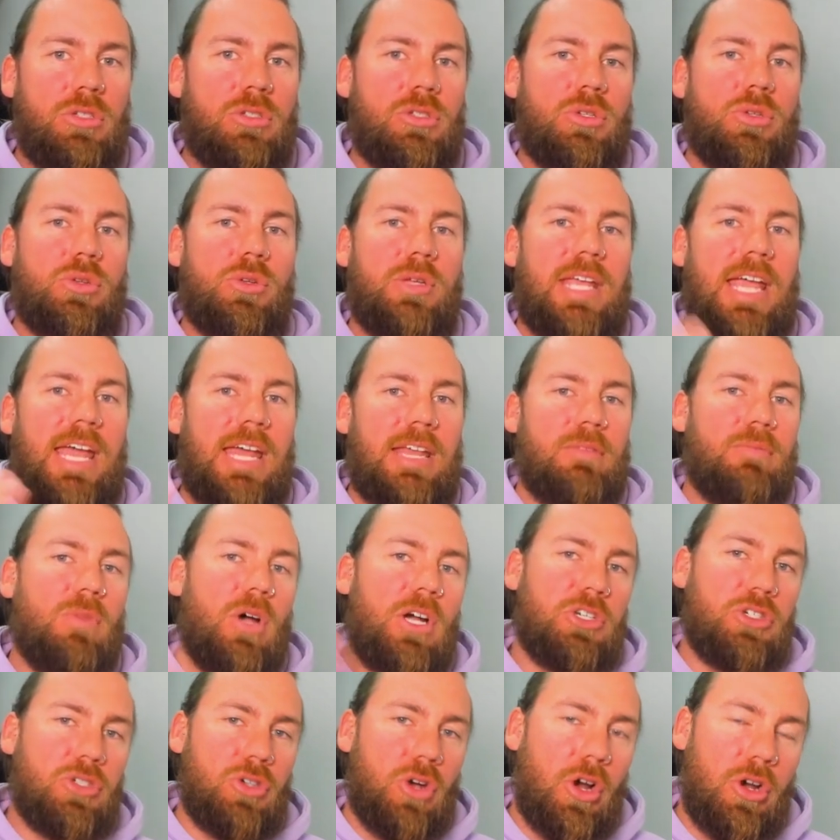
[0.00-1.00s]
to get
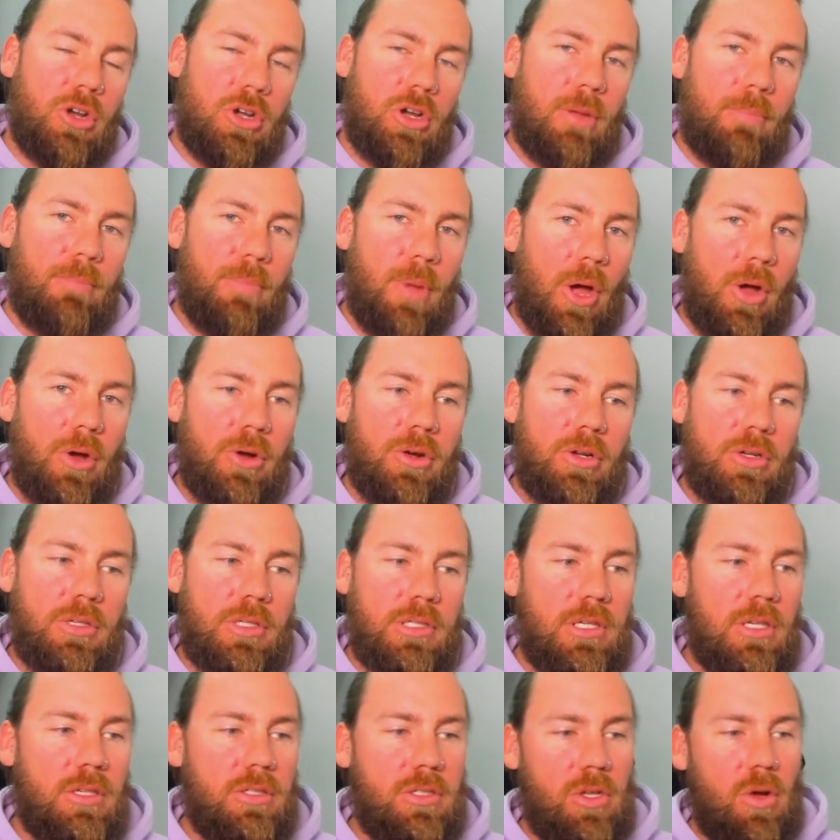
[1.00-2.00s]
my drone
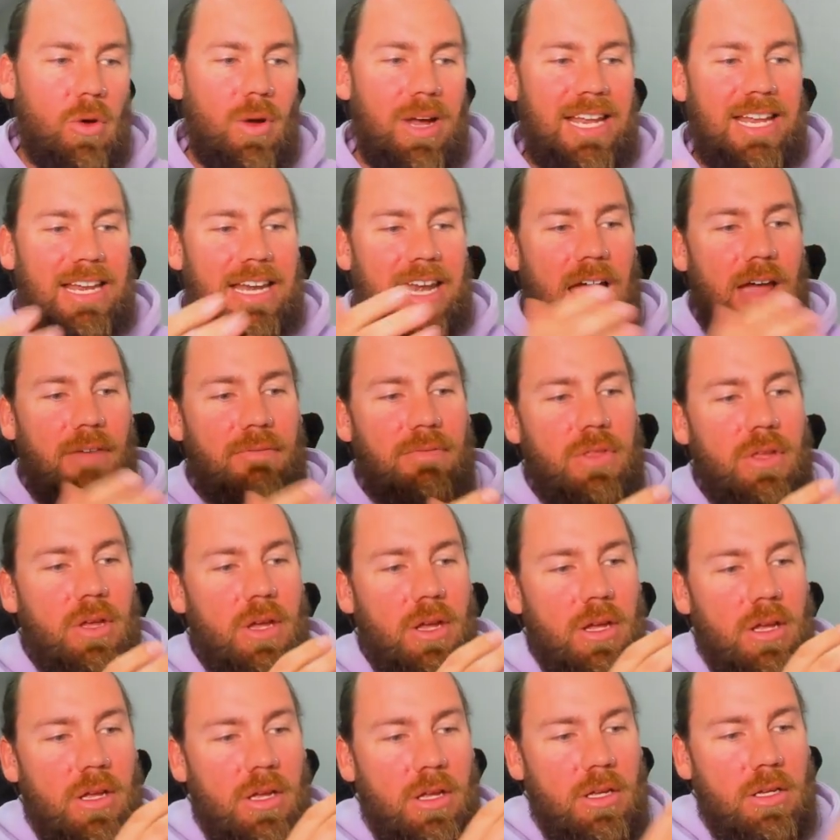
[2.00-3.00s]
components so I can have
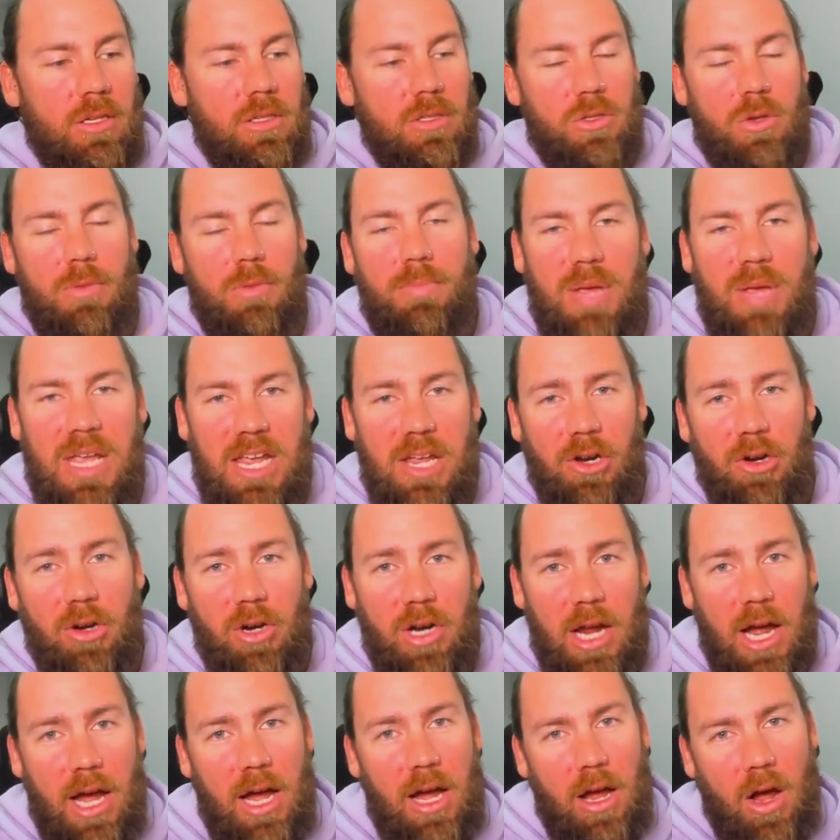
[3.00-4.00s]
the
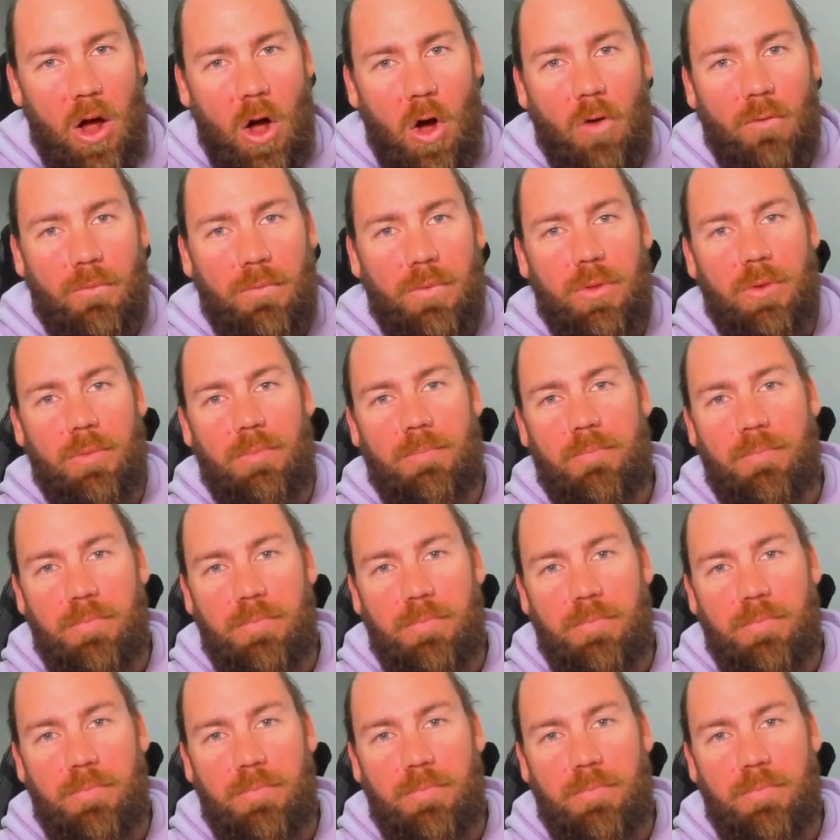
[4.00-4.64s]
superior of the